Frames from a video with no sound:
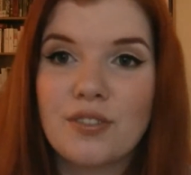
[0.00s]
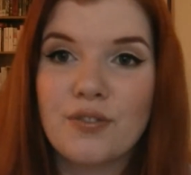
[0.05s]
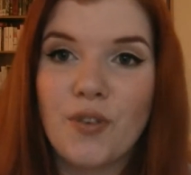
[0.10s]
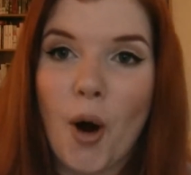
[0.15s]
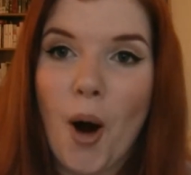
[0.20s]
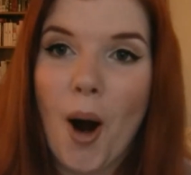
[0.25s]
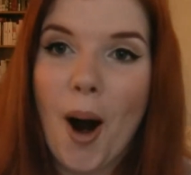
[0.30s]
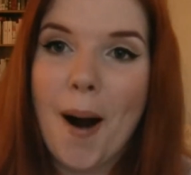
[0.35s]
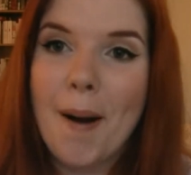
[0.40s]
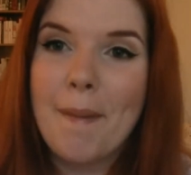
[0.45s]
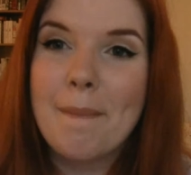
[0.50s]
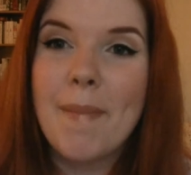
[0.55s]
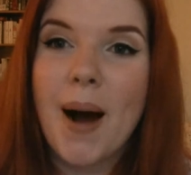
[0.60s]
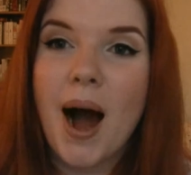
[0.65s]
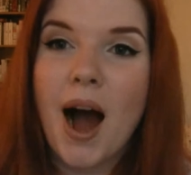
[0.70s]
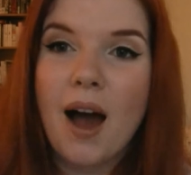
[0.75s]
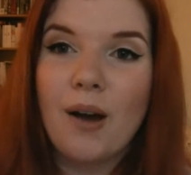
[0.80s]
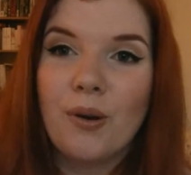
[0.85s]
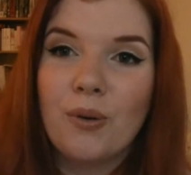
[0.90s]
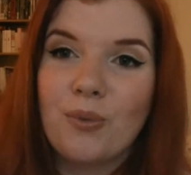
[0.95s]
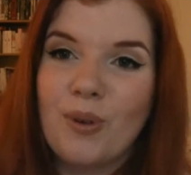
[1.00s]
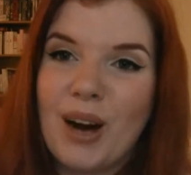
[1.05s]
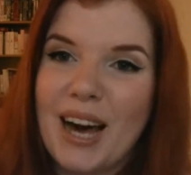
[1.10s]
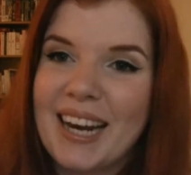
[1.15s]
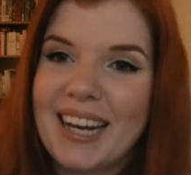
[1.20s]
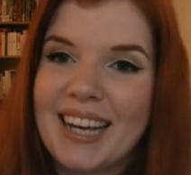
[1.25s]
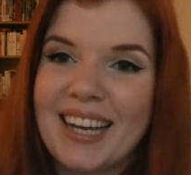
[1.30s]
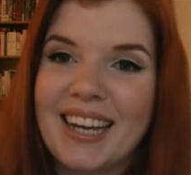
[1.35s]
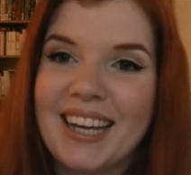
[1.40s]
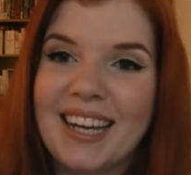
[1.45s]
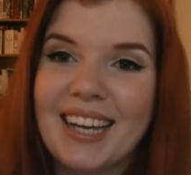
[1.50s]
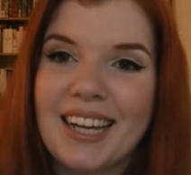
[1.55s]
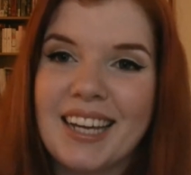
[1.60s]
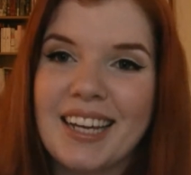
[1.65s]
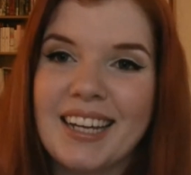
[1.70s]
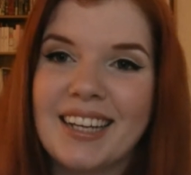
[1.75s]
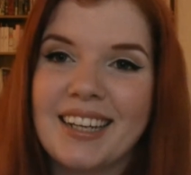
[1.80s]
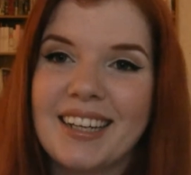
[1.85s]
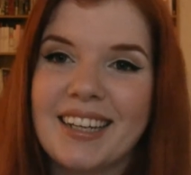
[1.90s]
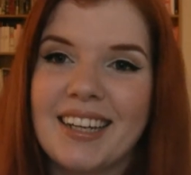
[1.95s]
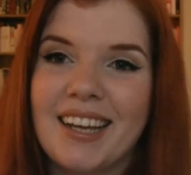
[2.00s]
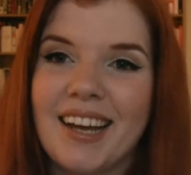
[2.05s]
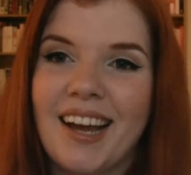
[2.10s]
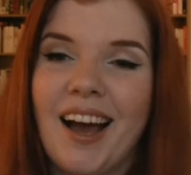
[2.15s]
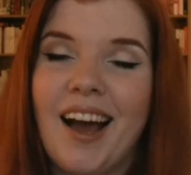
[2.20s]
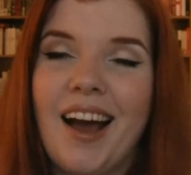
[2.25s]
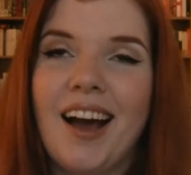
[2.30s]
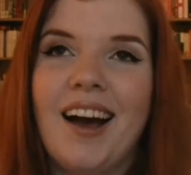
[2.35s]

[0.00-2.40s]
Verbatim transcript: for my wedding.